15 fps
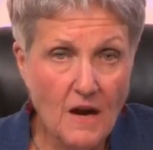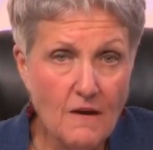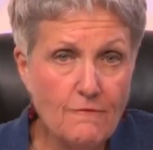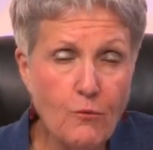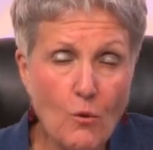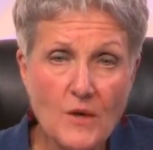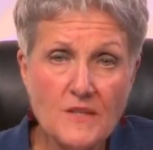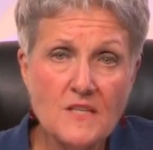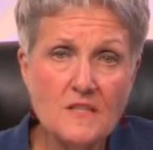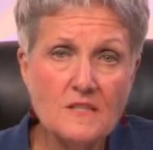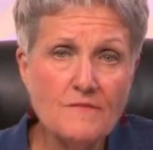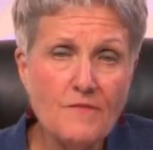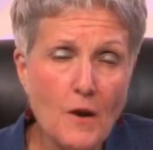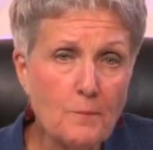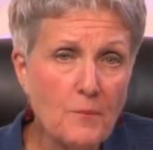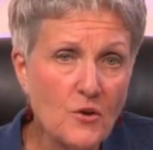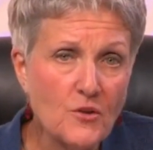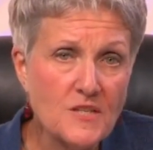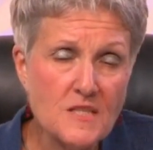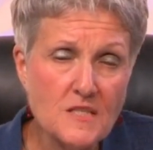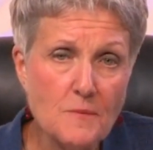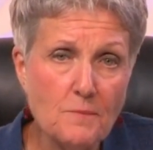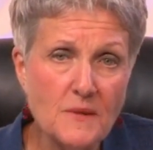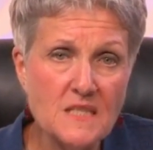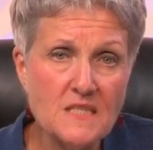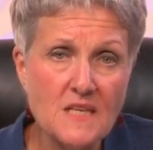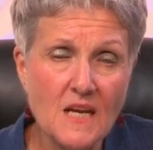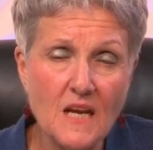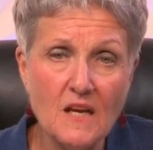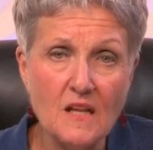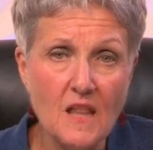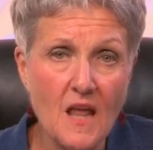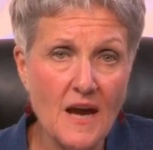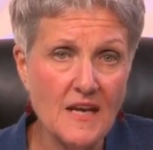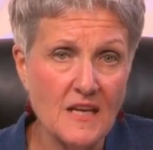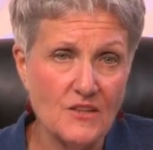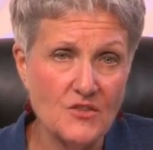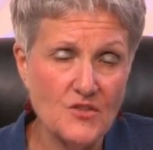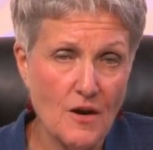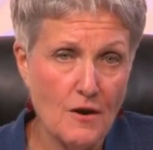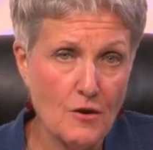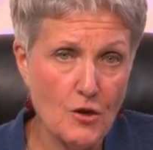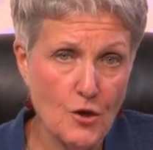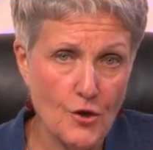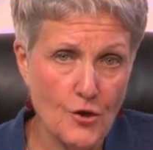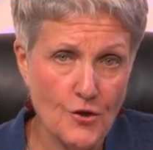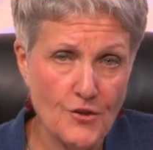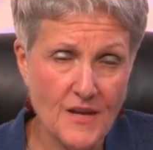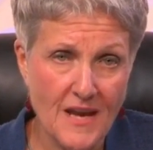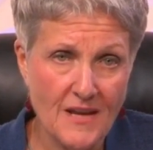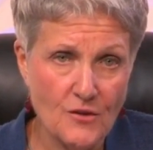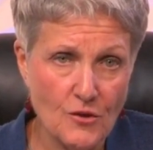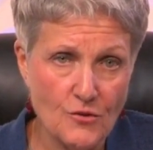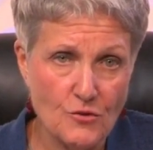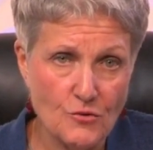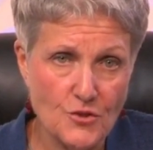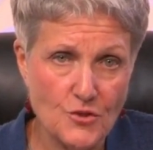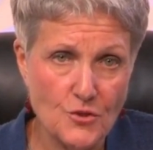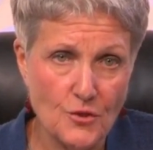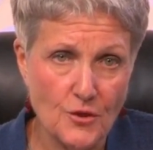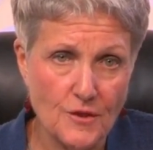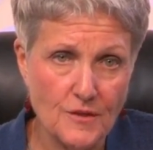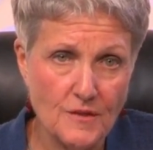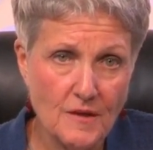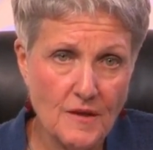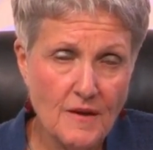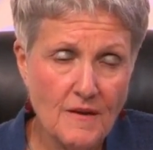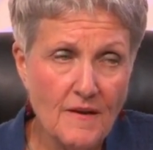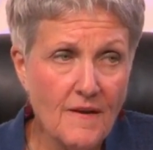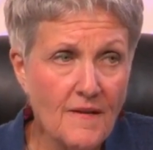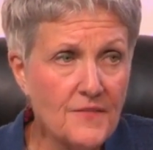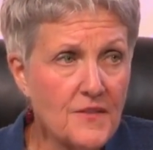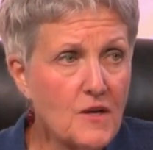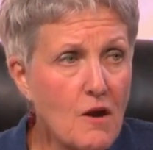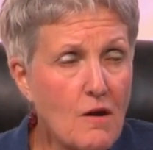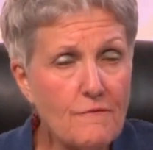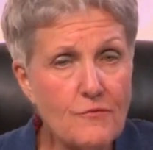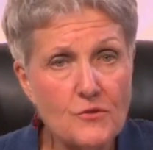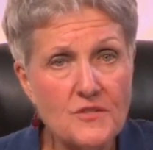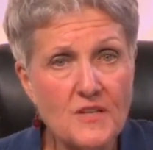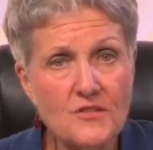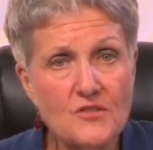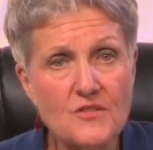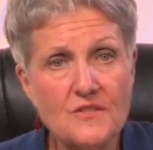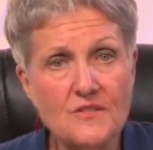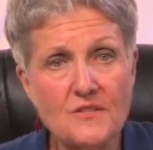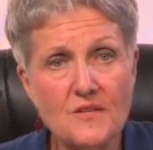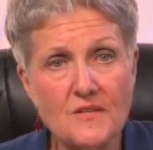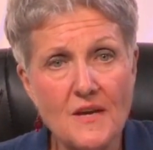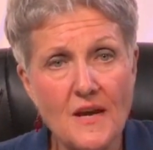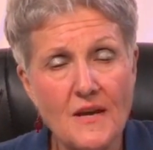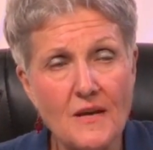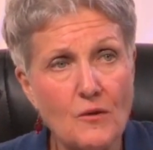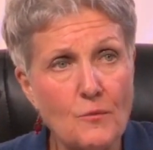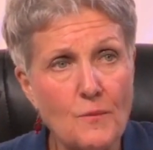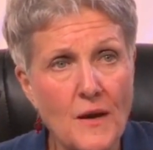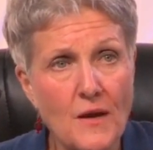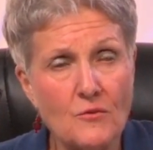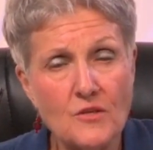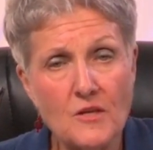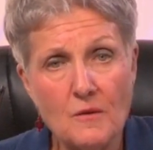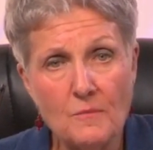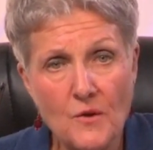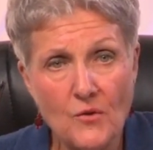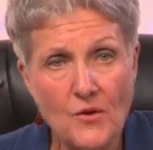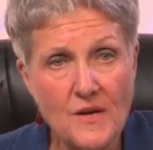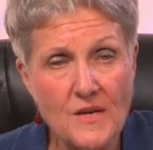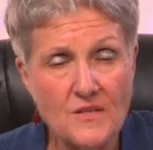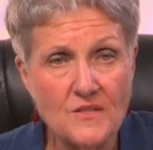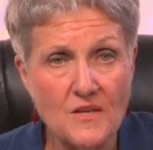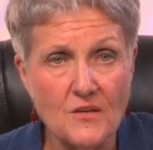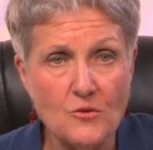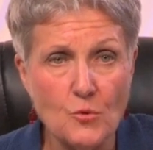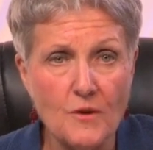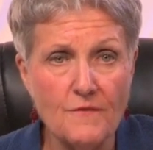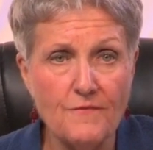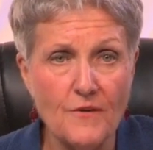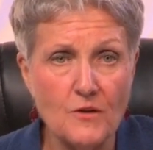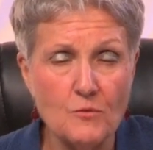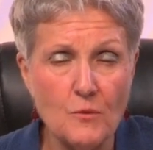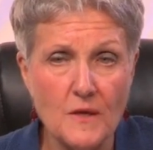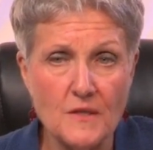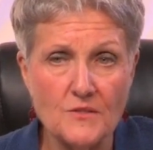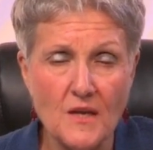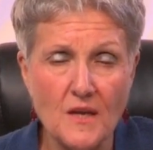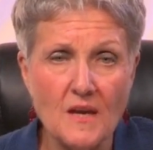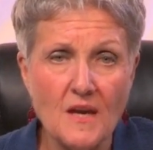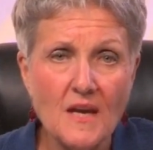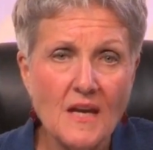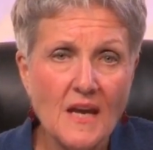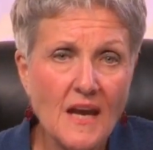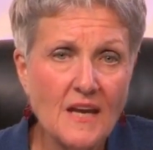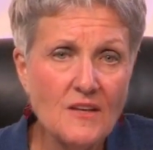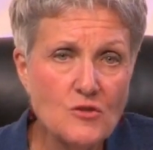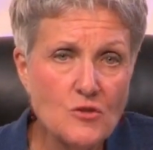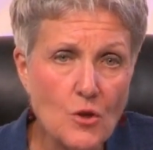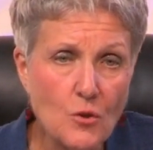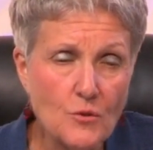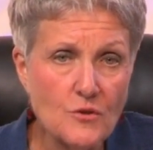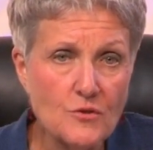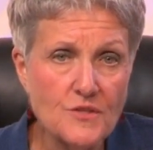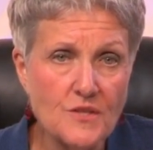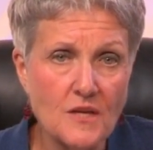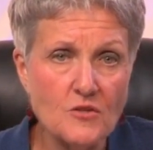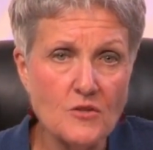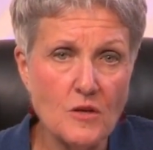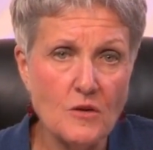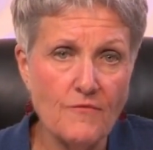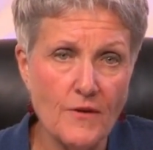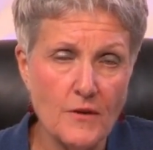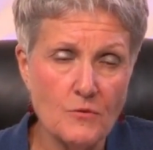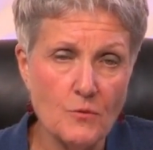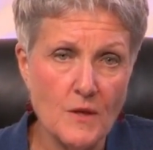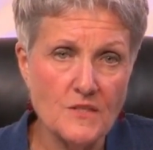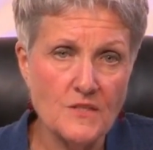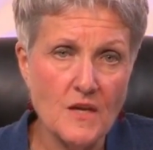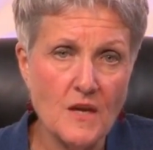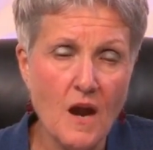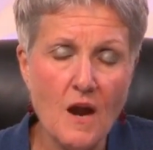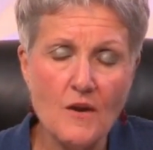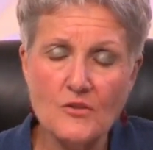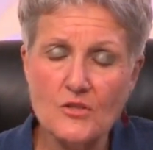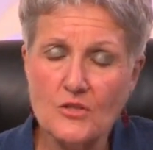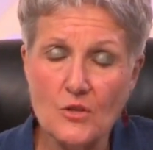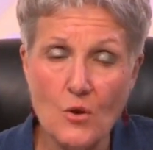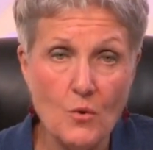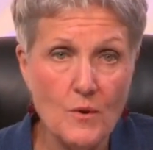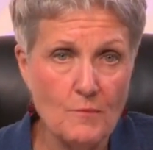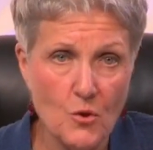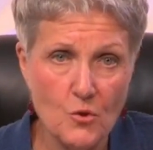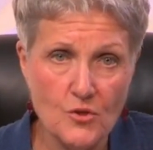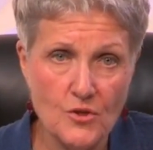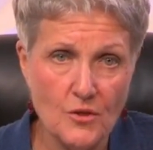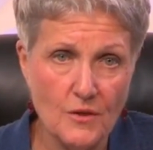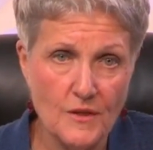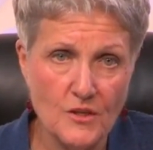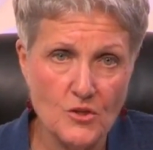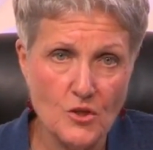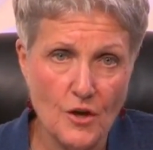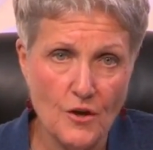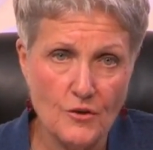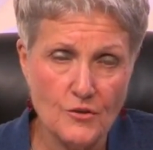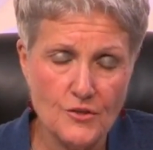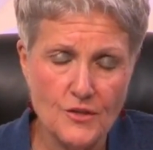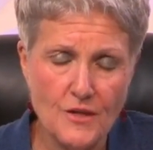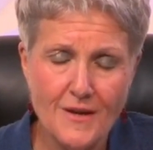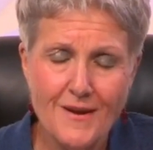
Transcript: Voices of our participants and clients are heard and understood. The conversations today around community-centric fundraising and donor-centric fundraising are so emotionally charged.